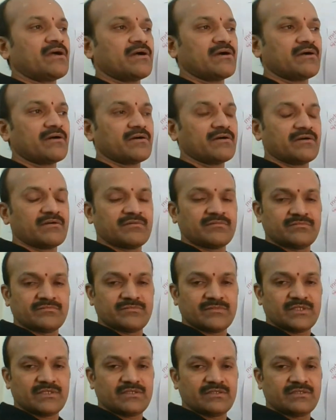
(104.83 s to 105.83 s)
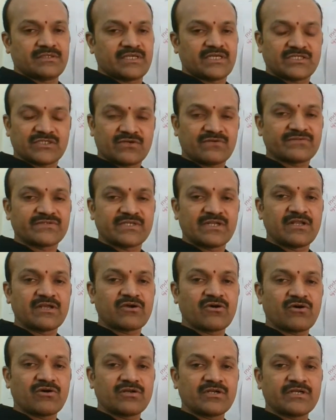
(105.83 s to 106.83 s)
in case of
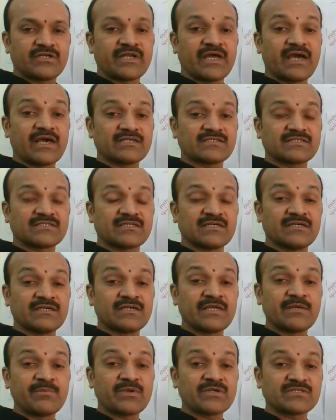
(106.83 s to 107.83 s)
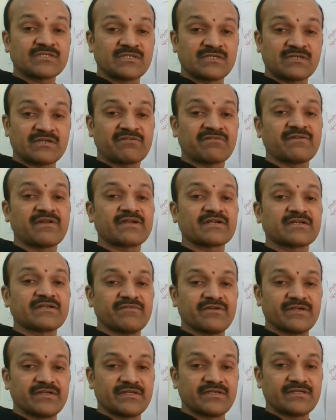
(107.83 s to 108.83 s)
silicon, it has 30%
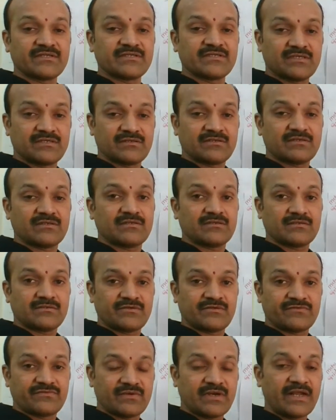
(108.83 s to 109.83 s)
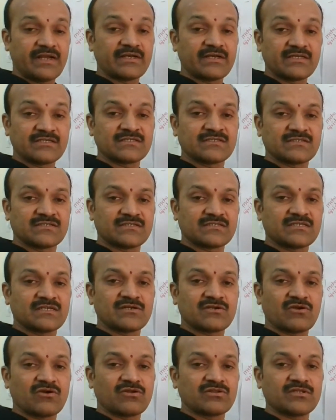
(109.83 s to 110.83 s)
reflectivity. Light is
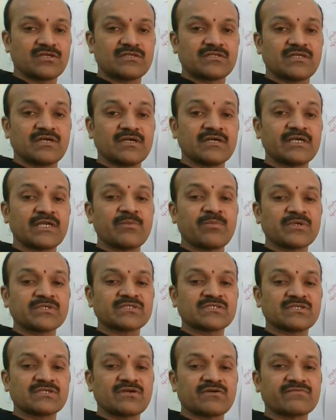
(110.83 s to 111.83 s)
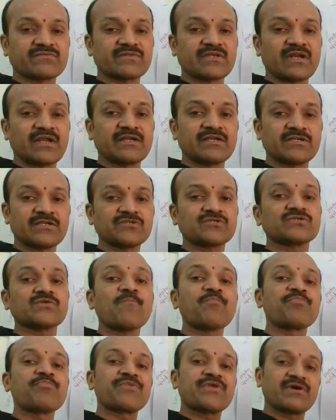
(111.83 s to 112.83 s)
incident on that, 30% of the light is
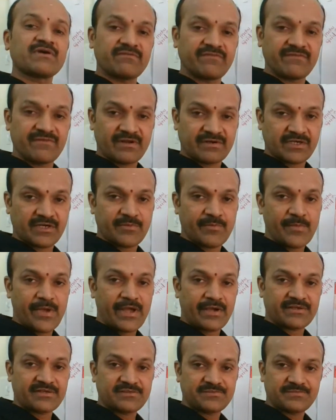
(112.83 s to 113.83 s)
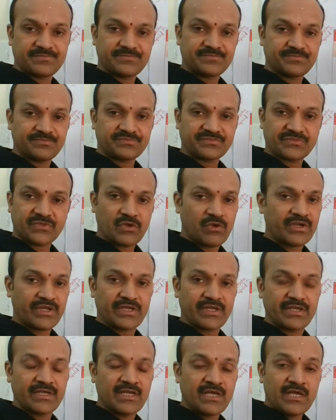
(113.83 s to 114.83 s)
reflected back.
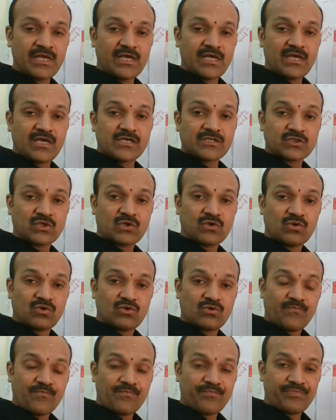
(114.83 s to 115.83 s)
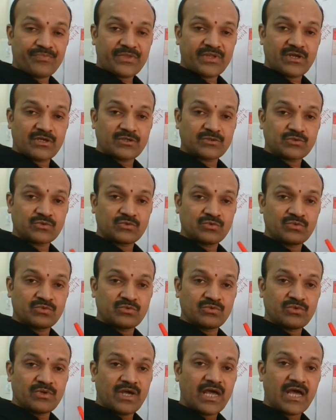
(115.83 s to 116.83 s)
Okay, so
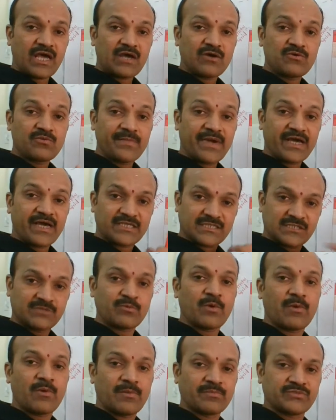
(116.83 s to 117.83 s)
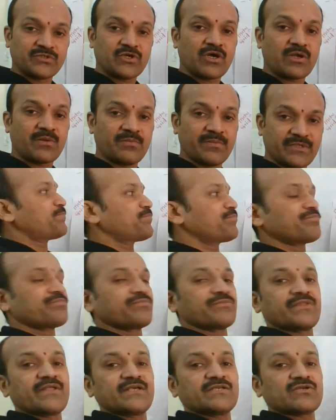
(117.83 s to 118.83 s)
to have maximum absorb,
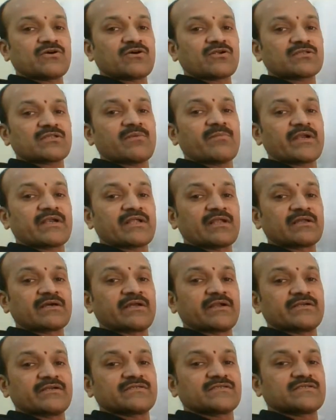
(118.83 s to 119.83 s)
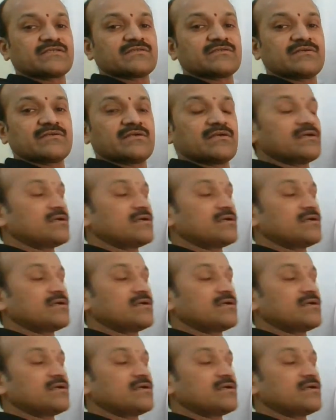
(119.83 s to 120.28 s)
these are the metal grids.